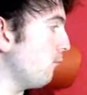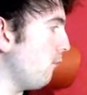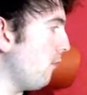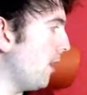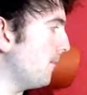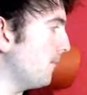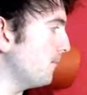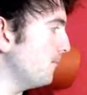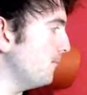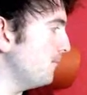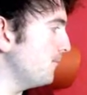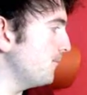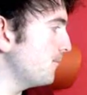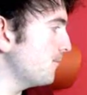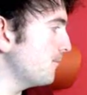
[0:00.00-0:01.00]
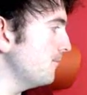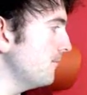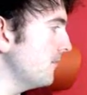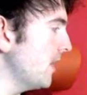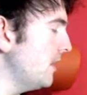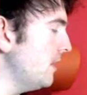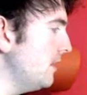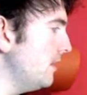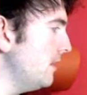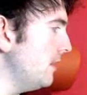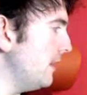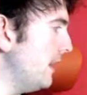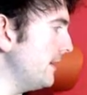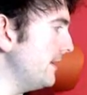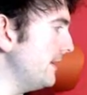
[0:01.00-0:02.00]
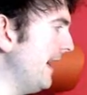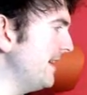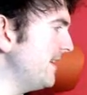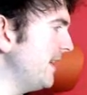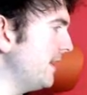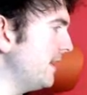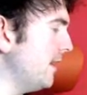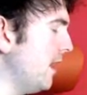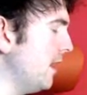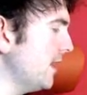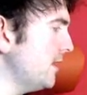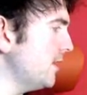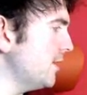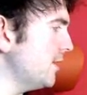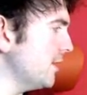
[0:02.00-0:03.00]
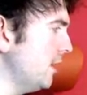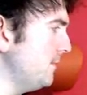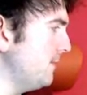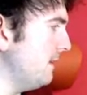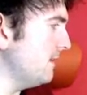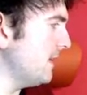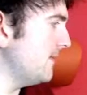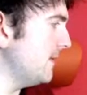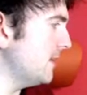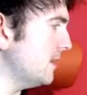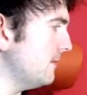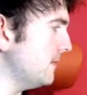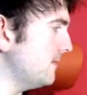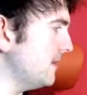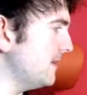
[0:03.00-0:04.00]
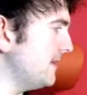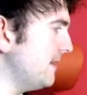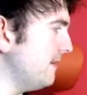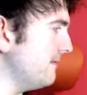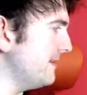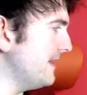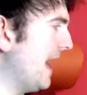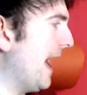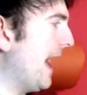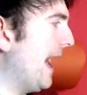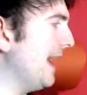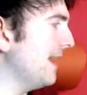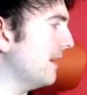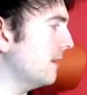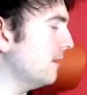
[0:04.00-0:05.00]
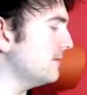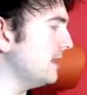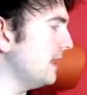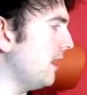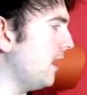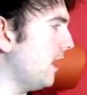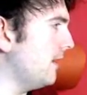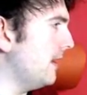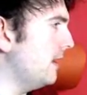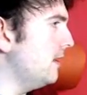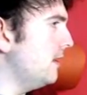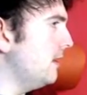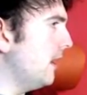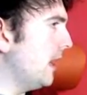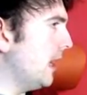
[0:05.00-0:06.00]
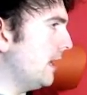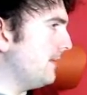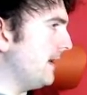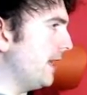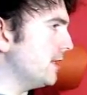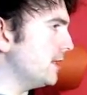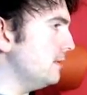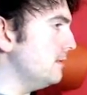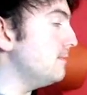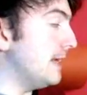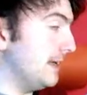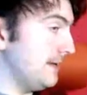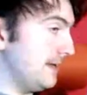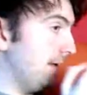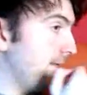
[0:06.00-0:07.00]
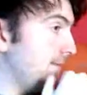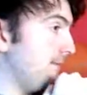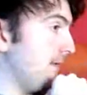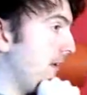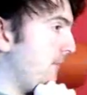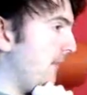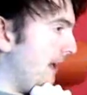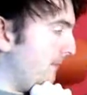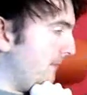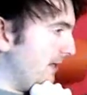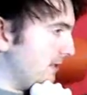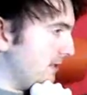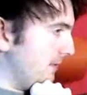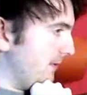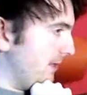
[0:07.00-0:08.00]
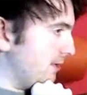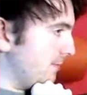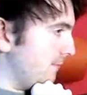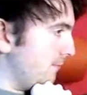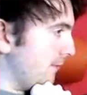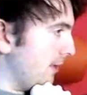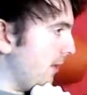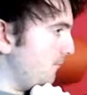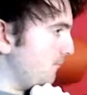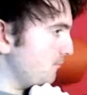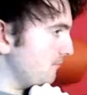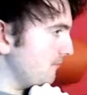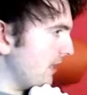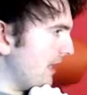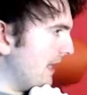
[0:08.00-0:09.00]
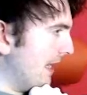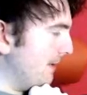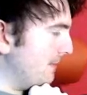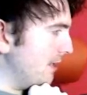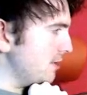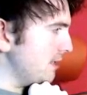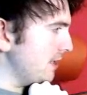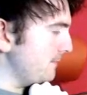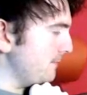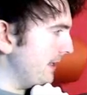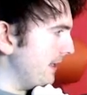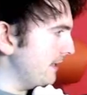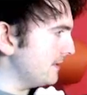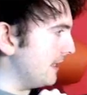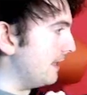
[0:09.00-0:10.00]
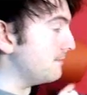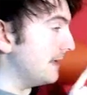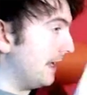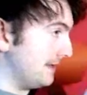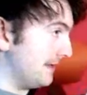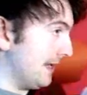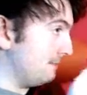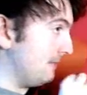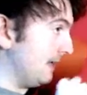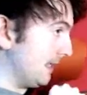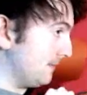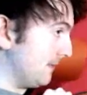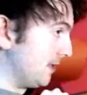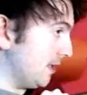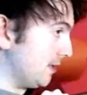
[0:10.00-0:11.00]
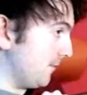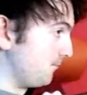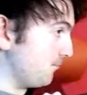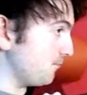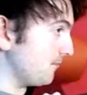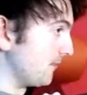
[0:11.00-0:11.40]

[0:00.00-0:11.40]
One. And yes, you could argue the show buildings, but some of them are still there, like obviously Art Animation, that's now Amazing Celebration. Yeah. Magic Theatre, that's now Mickey Magician.